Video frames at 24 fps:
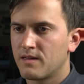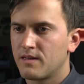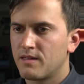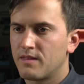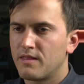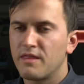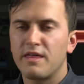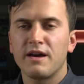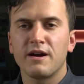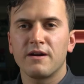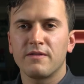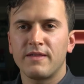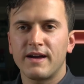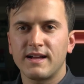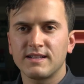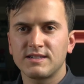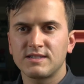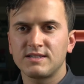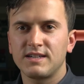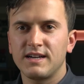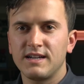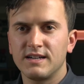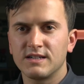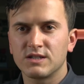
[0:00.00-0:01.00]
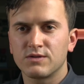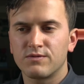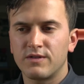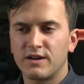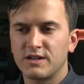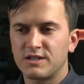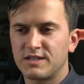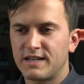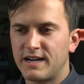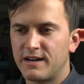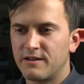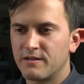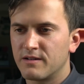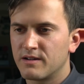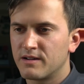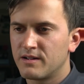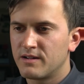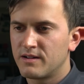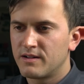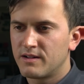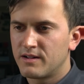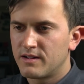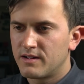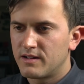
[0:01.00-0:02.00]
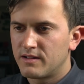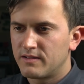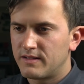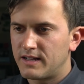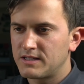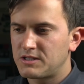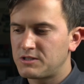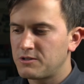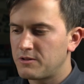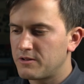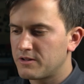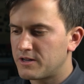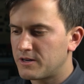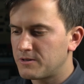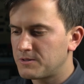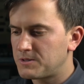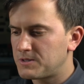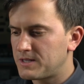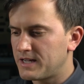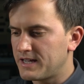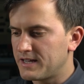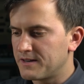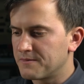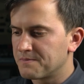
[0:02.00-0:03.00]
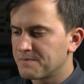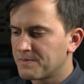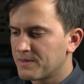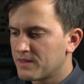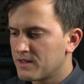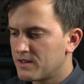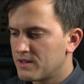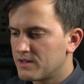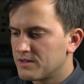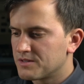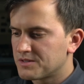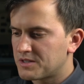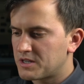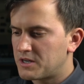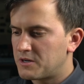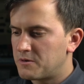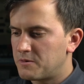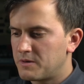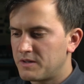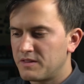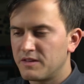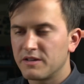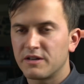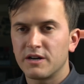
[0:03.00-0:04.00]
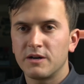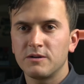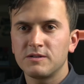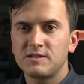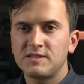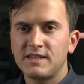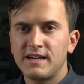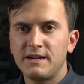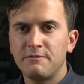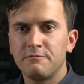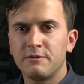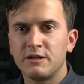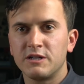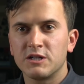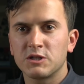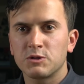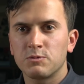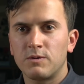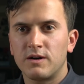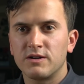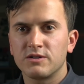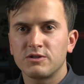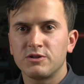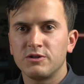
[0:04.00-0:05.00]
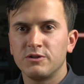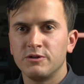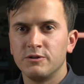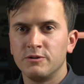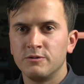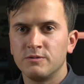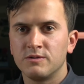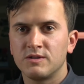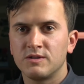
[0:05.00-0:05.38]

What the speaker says: There, that state is flushed out. Let's do the go state. So in the go state, we just want to